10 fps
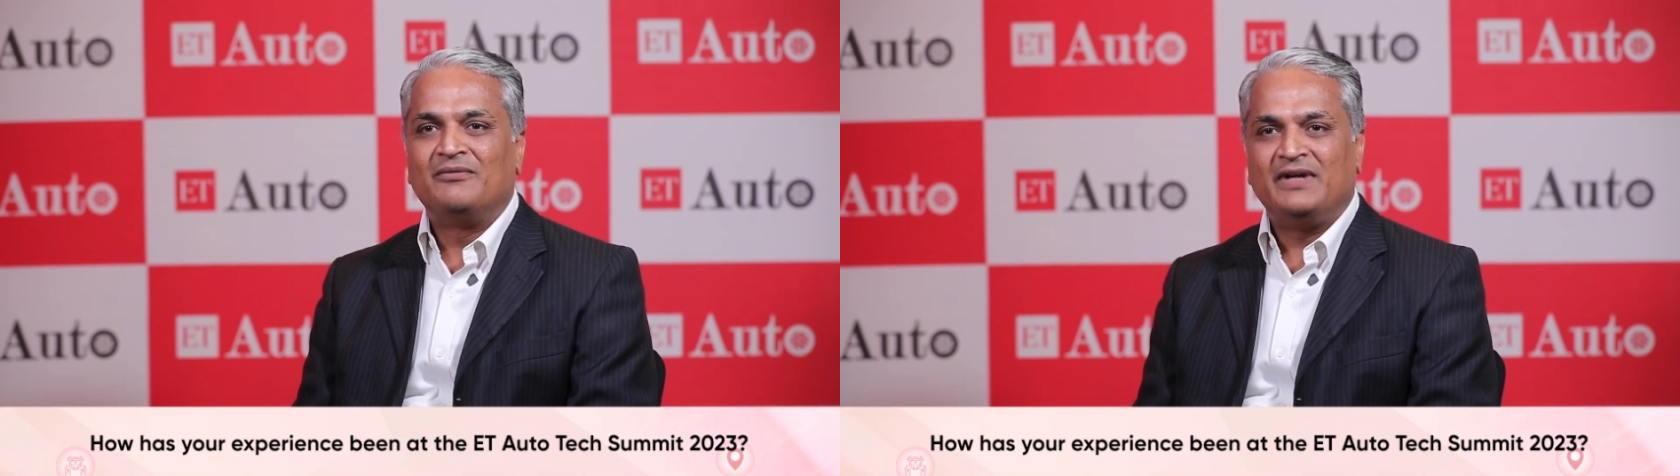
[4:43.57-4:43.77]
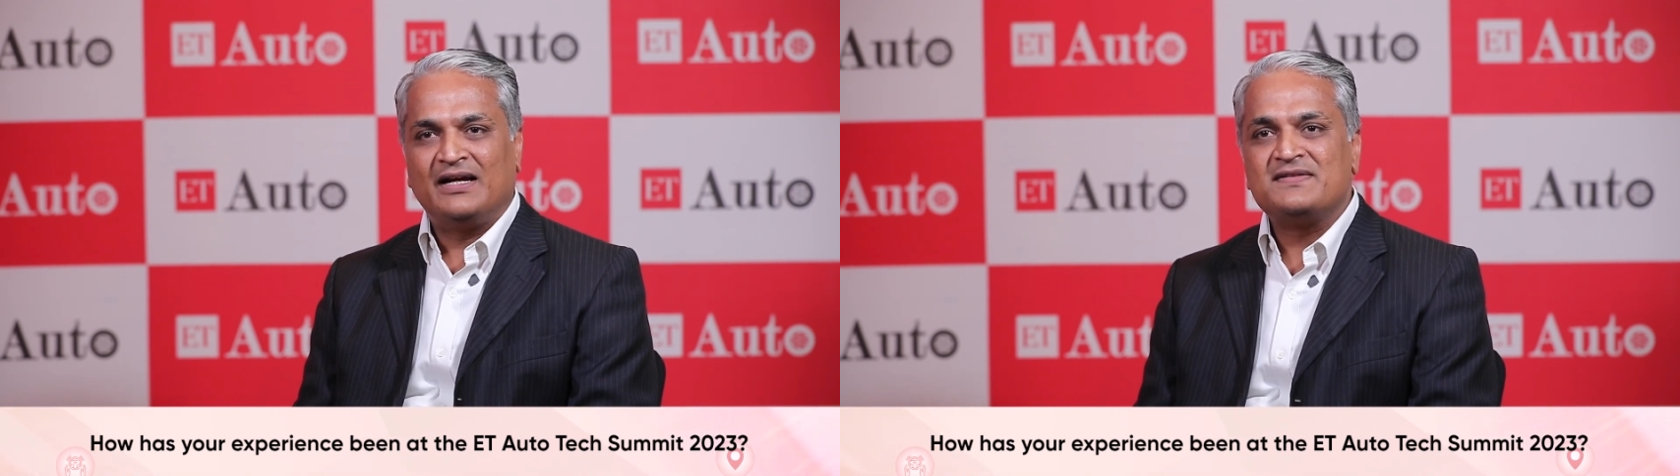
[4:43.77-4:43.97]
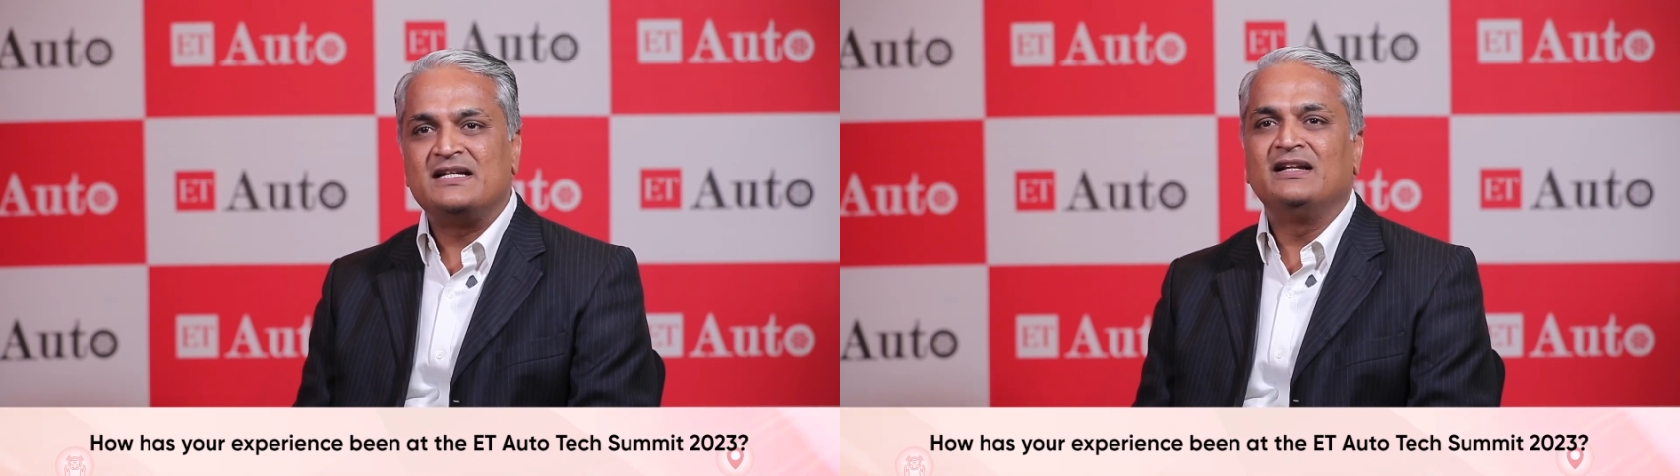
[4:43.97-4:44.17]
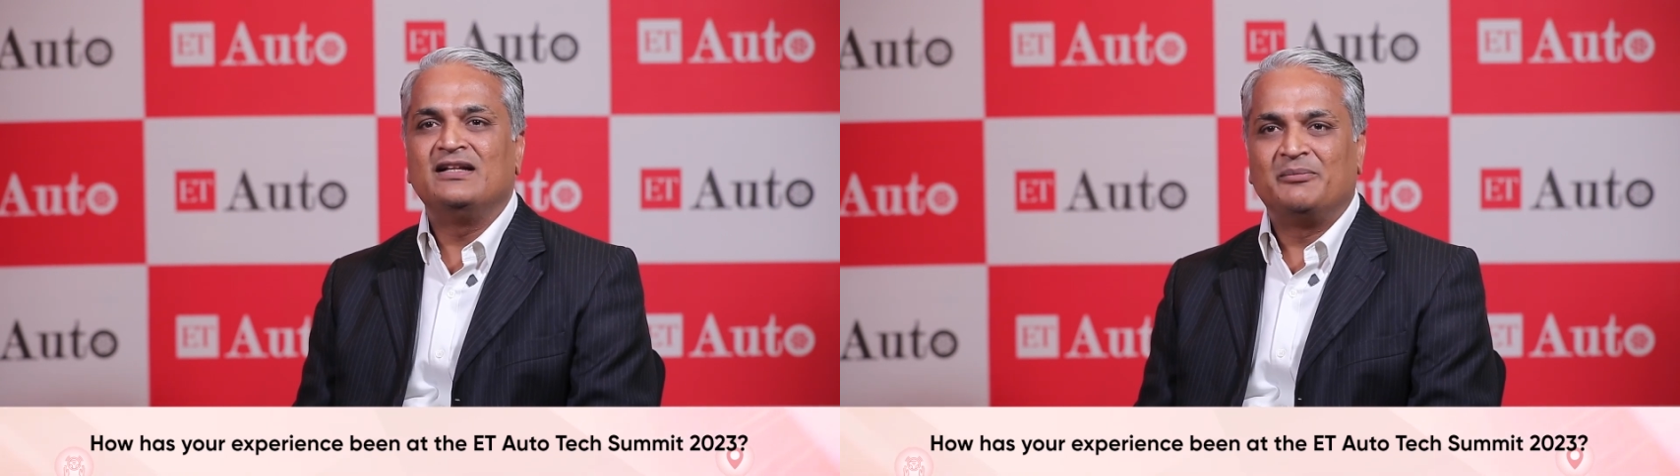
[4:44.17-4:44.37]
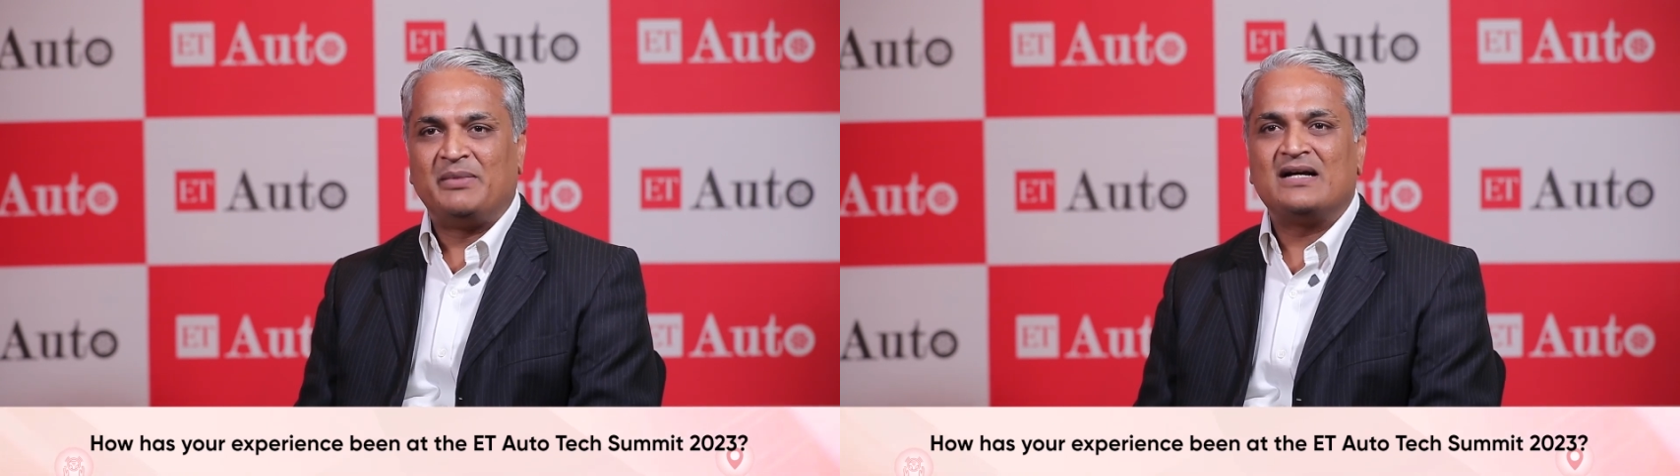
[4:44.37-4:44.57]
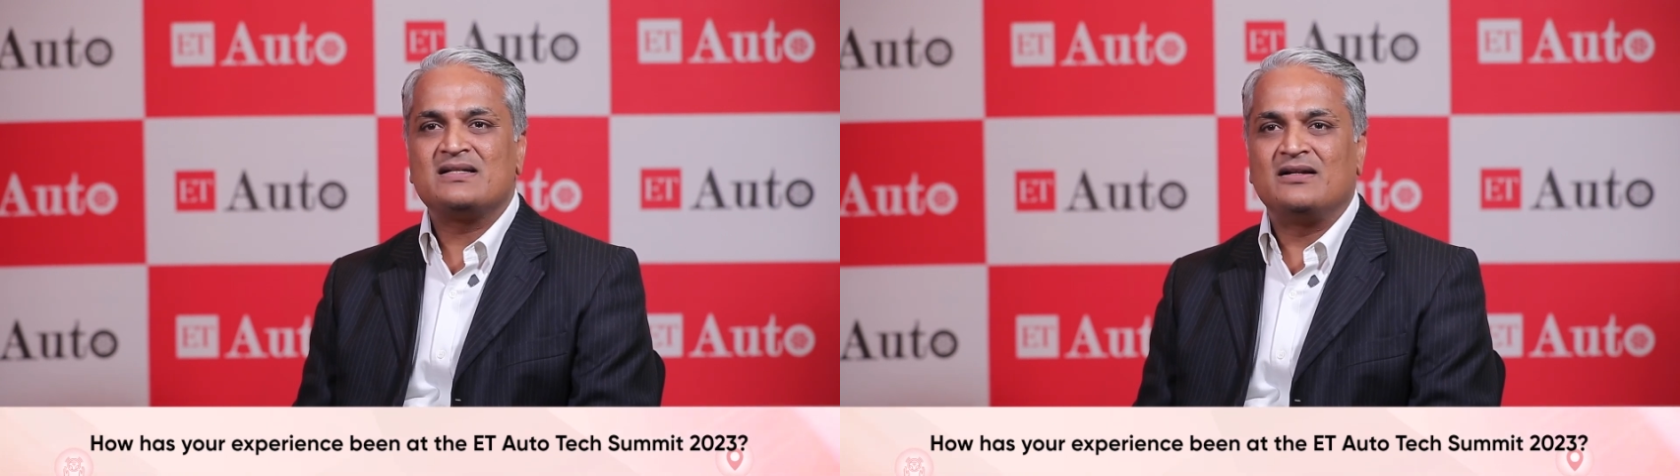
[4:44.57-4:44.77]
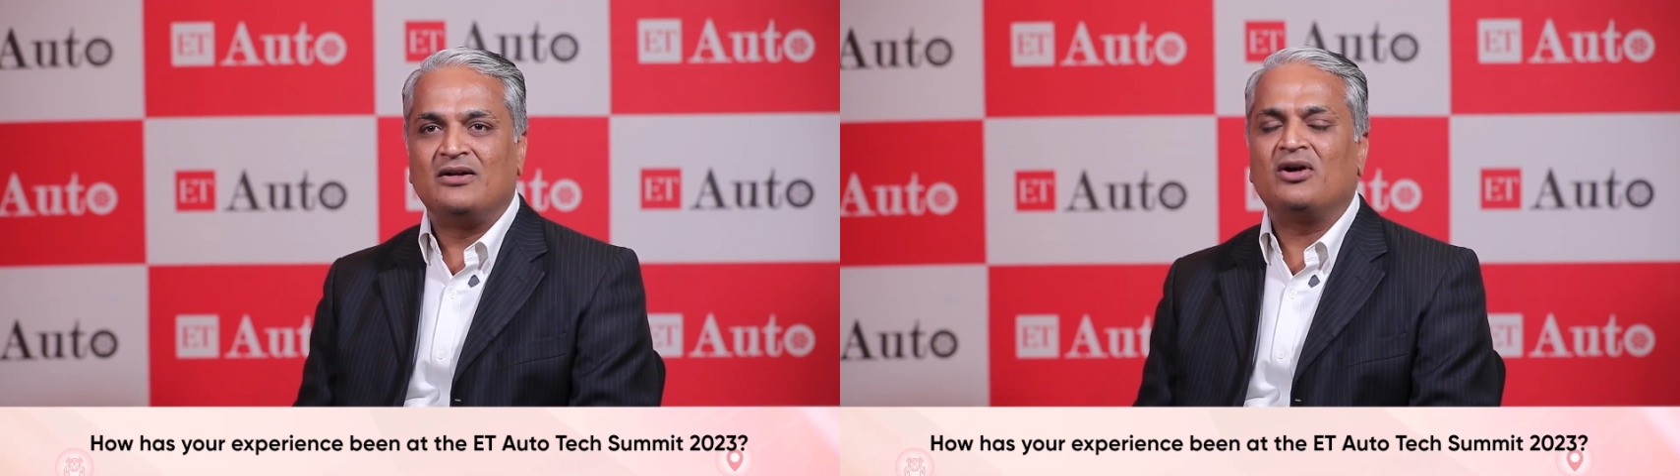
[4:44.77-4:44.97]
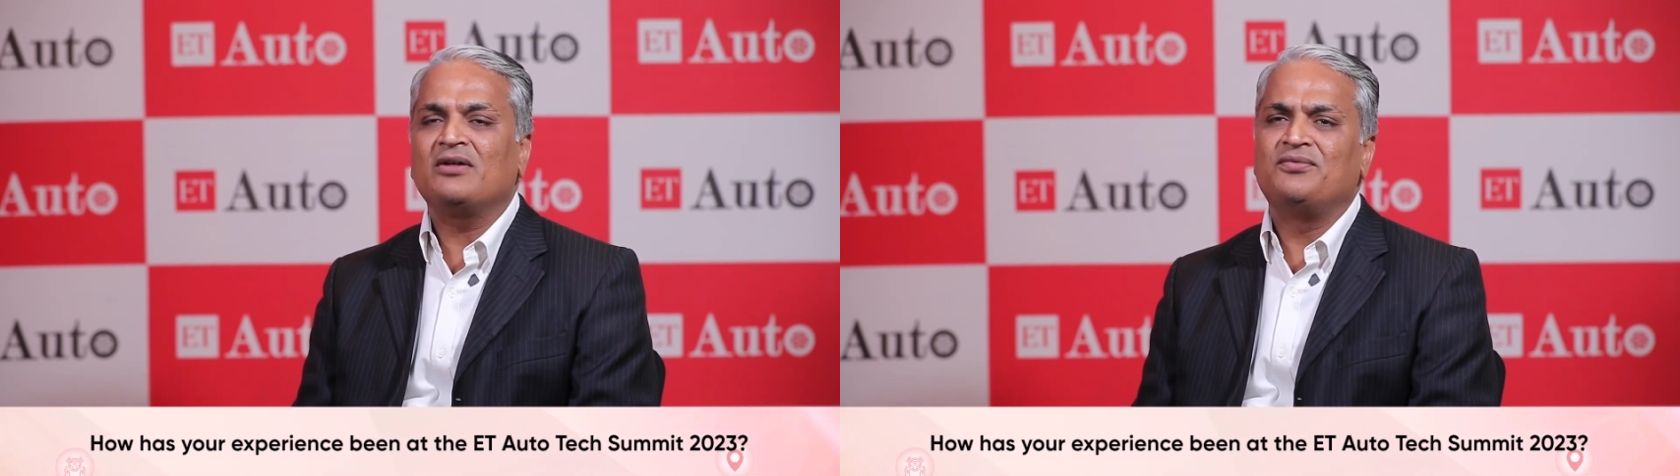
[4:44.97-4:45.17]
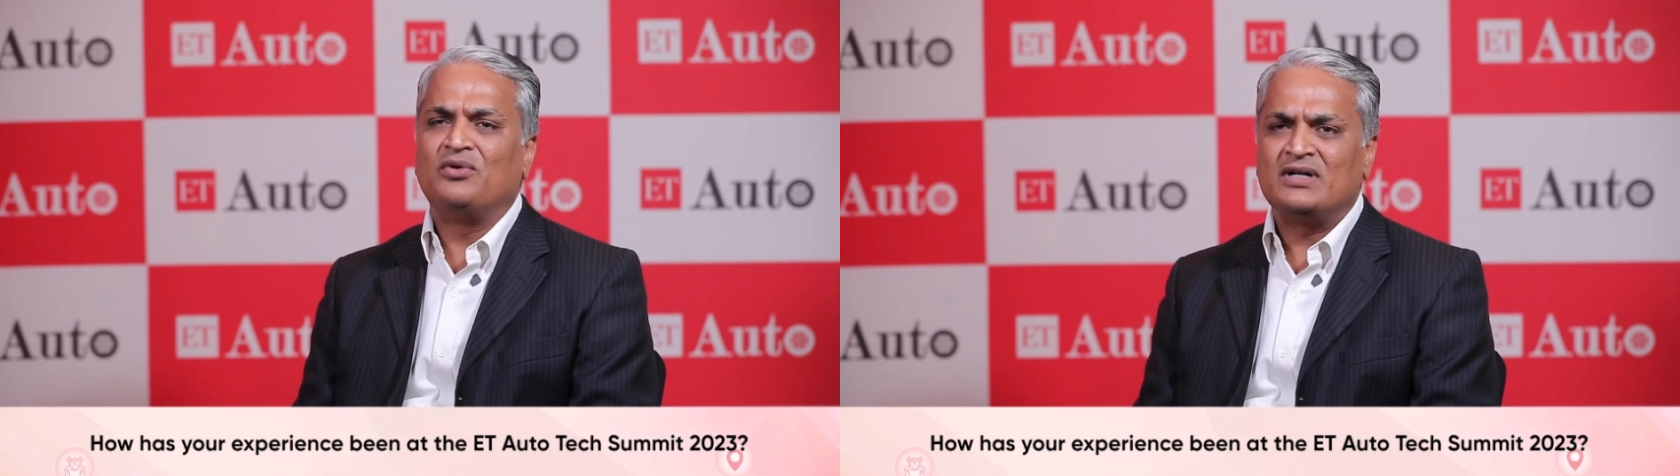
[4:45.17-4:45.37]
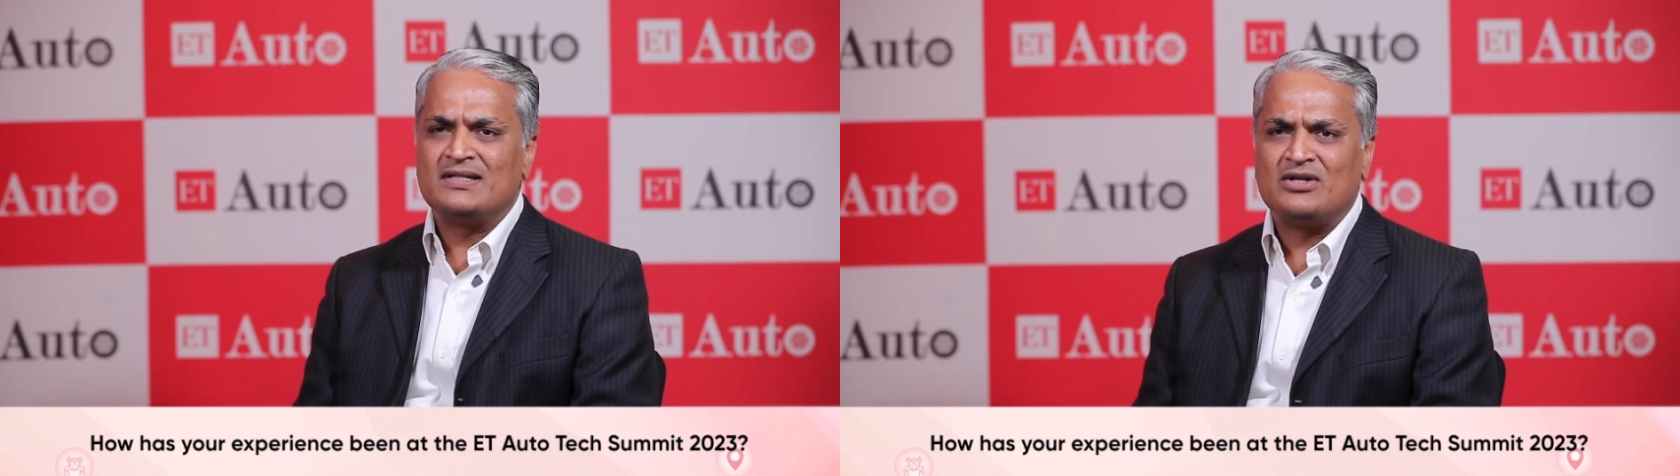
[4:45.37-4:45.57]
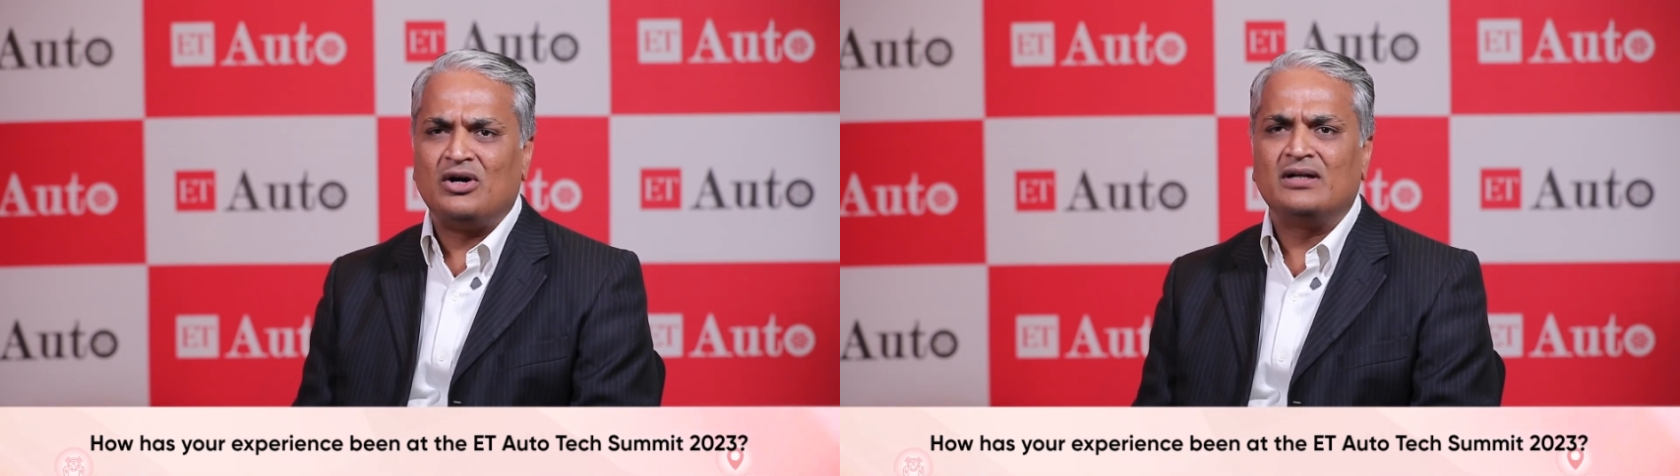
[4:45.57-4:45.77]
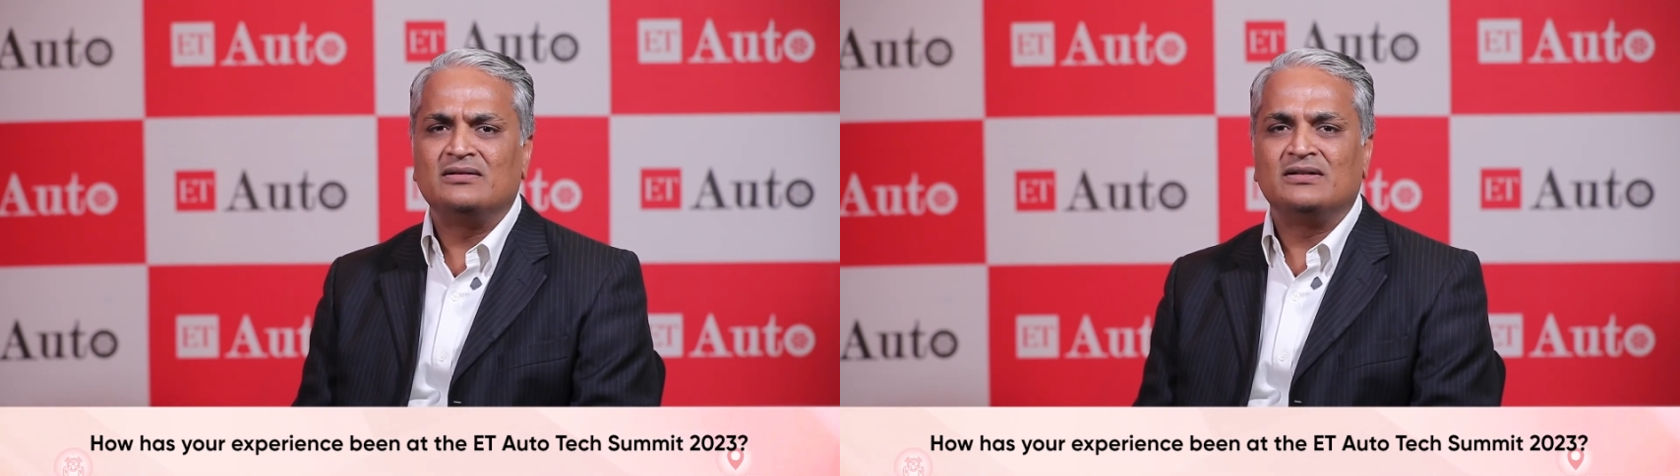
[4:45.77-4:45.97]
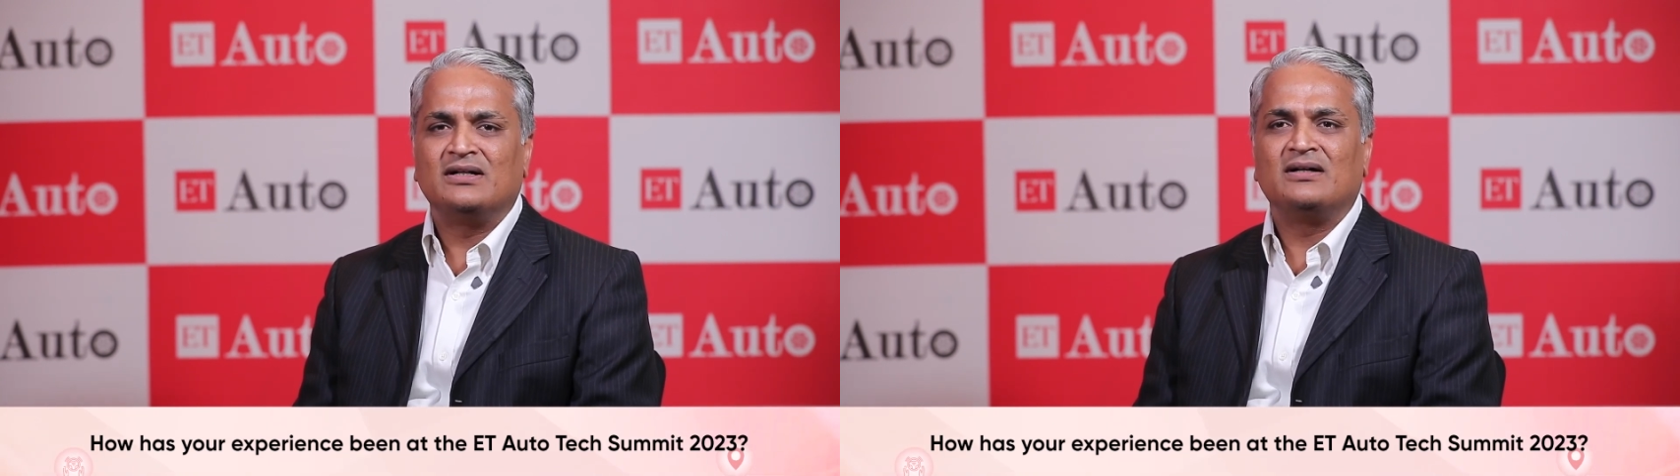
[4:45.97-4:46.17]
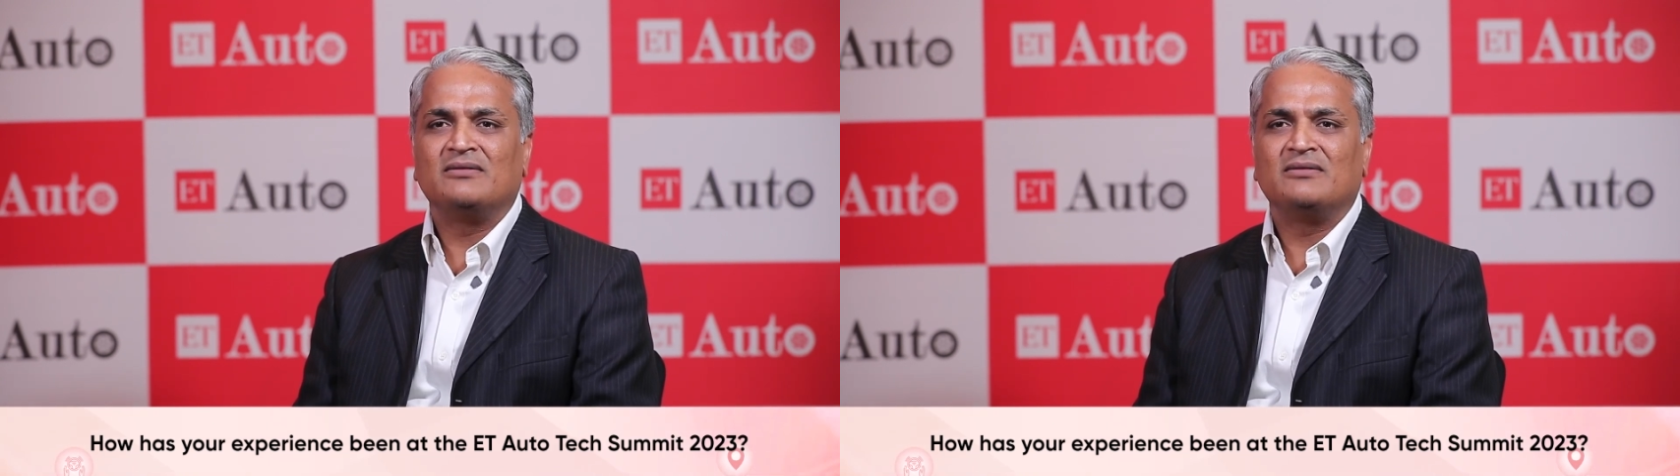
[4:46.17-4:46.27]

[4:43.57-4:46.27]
We have seen in the past a lot of focus on